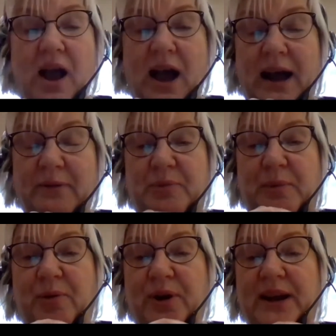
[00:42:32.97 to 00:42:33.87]
I would be
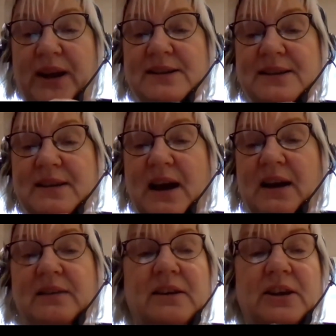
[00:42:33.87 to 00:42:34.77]
putting into
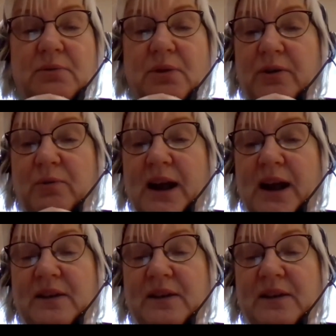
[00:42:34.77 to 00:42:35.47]
that you are aware